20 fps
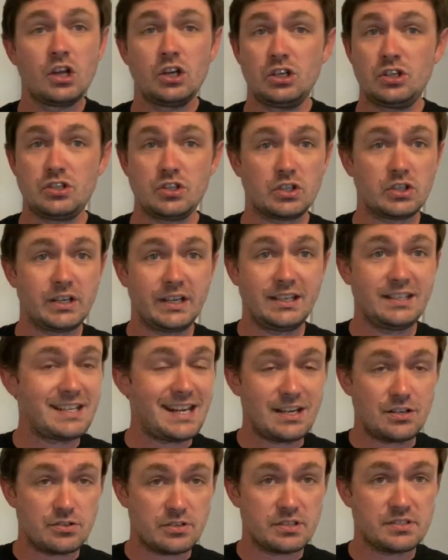during
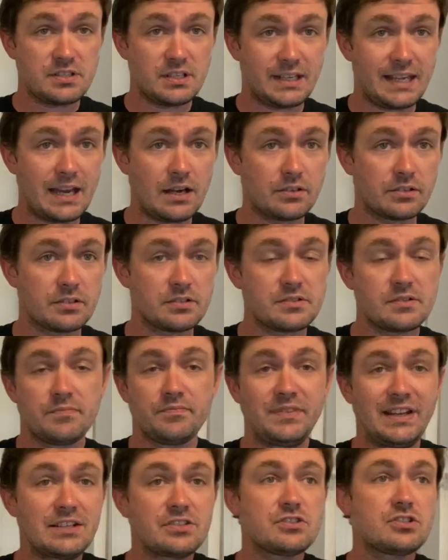dangerous encounters.
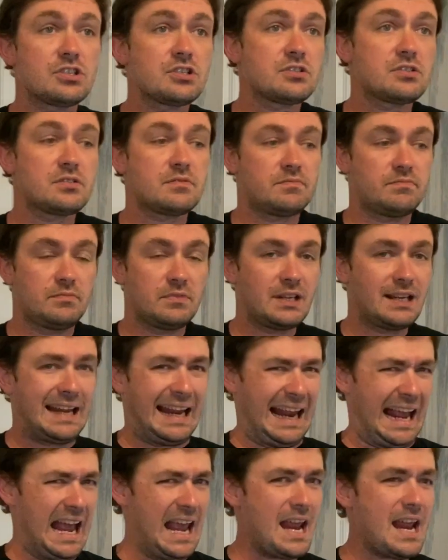That's just
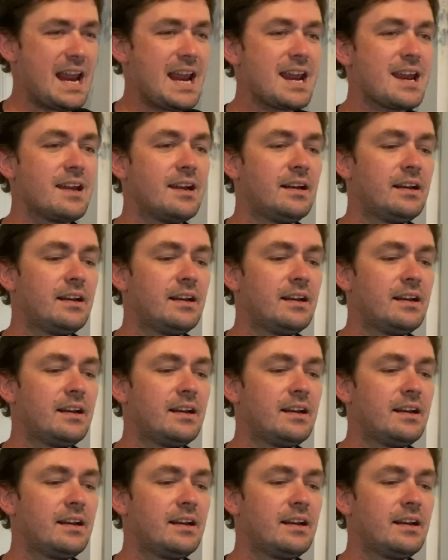a